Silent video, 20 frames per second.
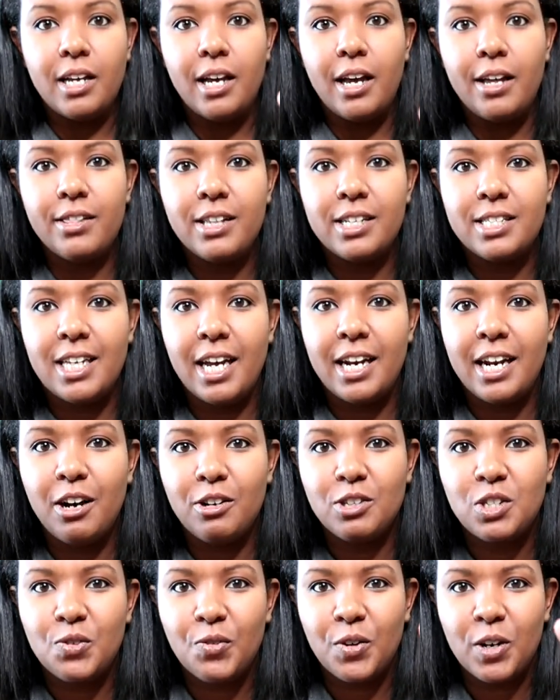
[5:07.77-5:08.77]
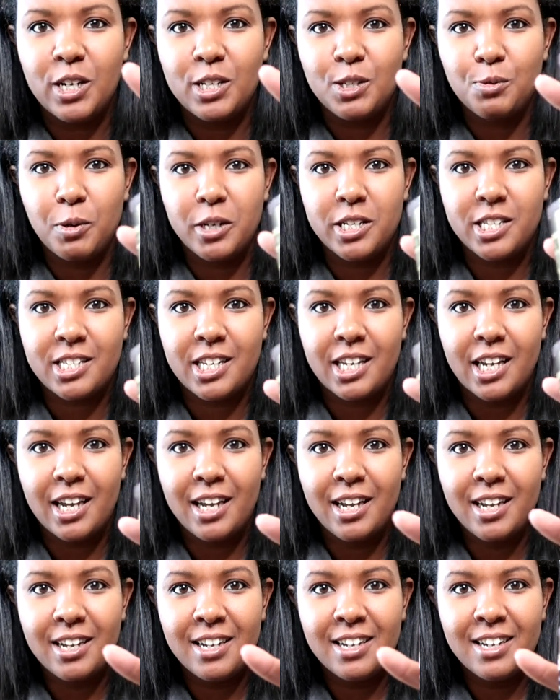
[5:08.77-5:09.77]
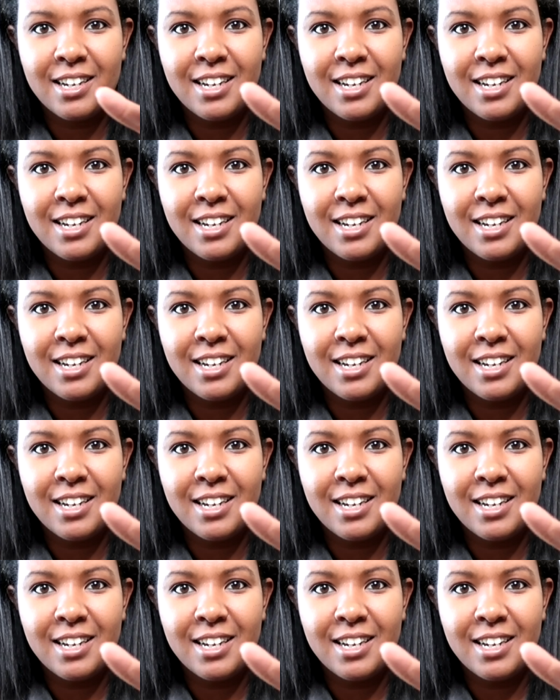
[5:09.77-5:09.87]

and the ten ounce for his whiskey.